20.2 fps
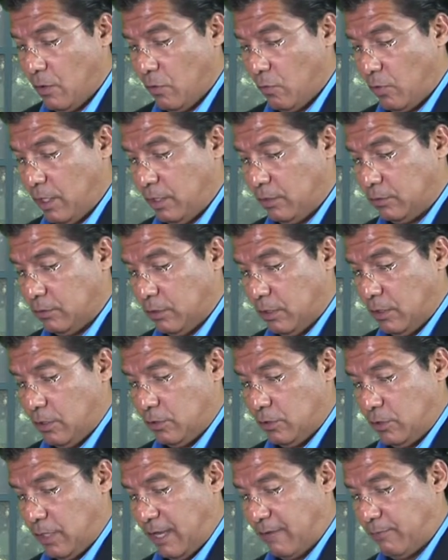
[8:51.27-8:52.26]
Well,
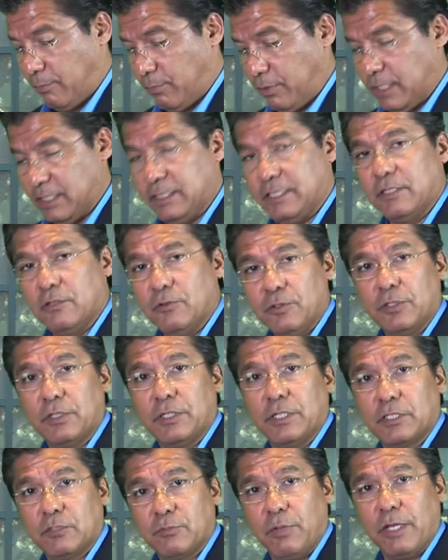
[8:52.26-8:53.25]
you have a place here where you
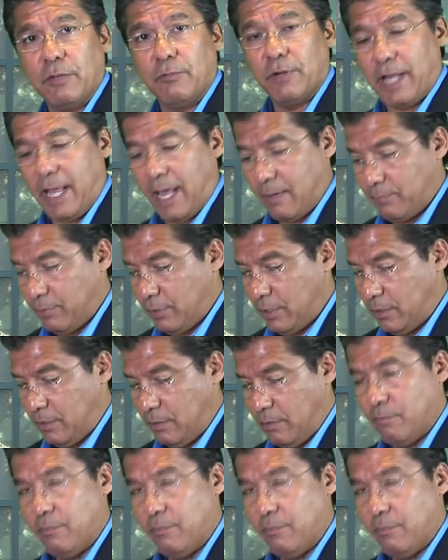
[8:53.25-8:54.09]
can explain what happened,